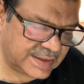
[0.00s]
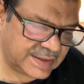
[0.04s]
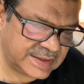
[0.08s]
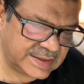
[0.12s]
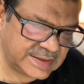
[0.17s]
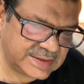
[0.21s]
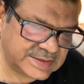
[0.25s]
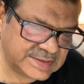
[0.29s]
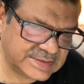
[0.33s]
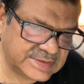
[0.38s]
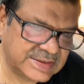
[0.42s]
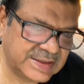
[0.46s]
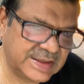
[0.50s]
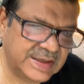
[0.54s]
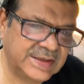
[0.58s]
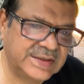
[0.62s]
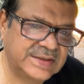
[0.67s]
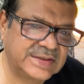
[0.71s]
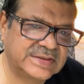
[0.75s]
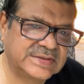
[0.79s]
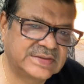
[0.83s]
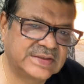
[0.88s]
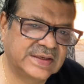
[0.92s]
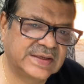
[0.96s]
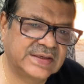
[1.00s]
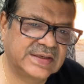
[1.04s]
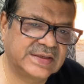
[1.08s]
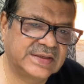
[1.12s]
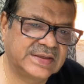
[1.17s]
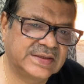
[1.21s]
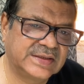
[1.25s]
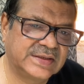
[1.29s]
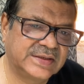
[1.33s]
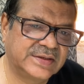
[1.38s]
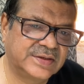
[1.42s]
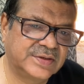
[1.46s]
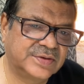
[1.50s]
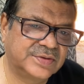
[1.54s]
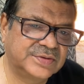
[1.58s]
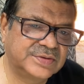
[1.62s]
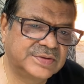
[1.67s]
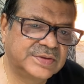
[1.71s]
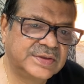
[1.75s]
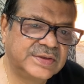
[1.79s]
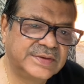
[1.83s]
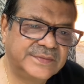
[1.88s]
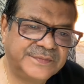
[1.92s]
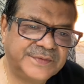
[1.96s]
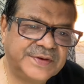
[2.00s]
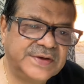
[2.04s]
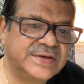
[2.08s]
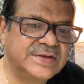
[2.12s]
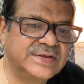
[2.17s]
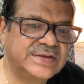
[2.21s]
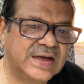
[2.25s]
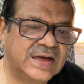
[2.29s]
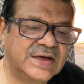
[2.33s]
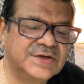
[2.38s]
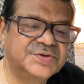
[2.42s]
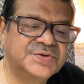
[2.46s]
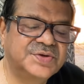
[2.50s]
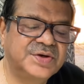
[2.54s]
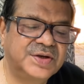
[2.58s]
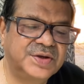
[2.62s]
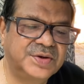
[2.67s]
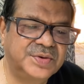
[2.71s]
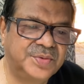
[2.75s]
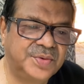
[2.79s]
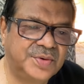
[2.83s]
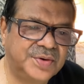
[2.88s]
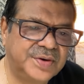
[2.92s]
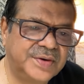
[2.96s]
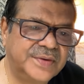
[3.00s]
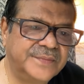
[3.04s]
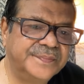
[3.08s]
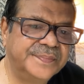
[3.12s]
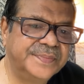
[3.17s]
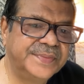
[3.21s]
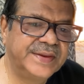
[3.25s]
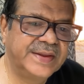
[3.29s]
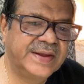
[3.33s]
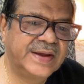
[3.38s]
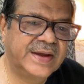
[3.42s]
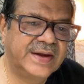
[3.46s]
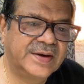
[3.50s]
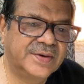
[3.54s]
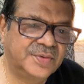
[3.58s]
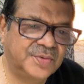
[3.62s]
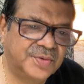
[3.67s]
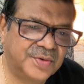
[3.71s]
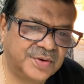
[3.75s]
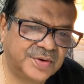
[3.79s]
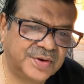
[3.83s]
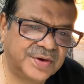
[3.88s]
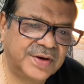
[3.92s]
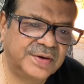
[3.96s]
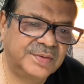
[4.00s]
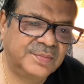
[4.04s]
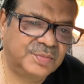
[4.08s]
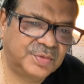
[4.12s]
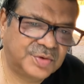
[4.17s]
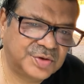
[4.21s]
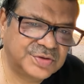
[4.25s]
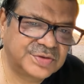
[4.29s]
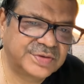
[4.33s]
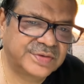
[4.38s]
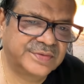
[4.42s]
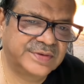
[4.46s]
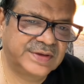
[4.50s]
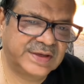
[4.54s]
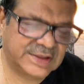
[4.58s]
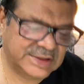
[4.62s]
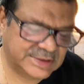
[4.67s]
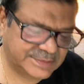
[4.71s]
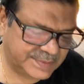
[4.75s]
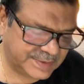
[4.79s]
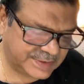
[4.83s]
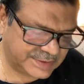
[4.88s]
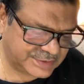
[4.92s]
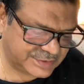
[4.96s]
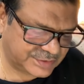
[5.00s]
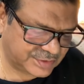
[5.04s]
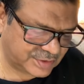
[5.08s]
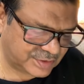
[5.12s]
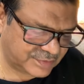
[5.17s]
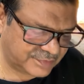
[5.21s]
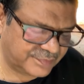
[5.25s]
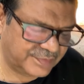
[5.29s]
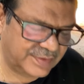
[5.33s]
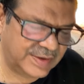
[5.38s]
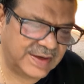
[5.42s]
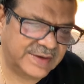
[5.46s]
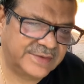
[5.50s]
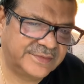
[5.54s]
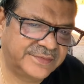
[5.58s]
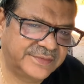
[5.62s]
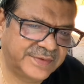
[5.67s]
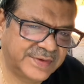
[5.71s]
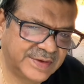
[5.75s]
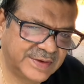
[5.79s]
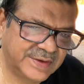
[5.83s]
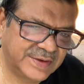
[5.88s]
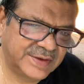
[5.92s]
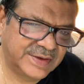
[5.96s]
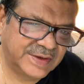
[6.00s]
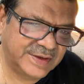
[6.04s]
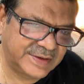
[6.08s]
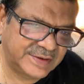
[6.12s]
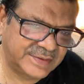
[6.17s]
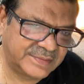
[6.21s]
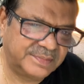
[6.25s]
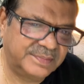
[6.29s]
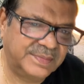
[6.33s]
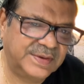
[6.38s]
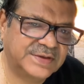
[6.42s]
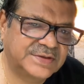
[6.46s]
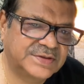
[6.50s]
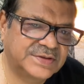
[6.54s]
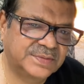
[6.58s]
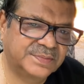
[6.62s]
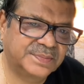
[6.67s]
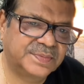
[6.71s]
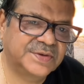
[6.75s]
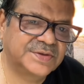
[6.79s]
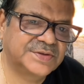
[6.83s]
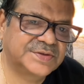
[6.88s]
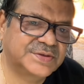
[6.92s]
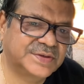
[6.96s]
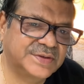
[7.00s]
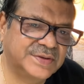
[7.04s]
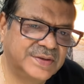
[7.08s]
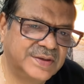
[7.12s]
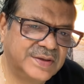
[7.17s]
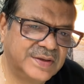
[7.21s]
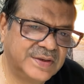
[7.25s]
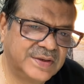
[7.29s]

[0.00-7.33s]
is there in the 2nd and 3rd house, it is actually good, and good in most of the aspects of life. It makes a person,